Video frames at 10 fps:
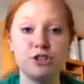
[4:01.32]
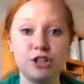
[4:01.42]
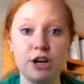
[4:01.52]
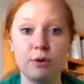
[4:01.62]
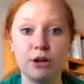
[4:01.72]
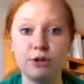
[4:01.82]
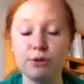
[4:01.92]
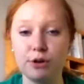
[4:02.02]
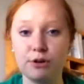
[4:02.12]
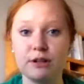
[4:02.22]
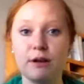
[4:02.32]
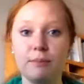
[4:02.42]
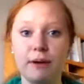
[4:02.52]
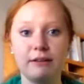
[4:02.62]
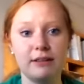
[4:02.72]
could share what you learned
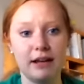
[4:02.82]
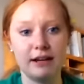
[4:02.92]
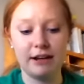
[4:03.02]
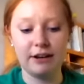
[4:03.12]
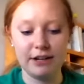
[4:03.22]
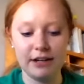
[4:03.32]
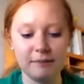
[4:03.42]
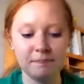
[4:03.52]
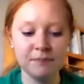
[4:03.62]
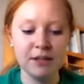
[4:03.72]
about that area.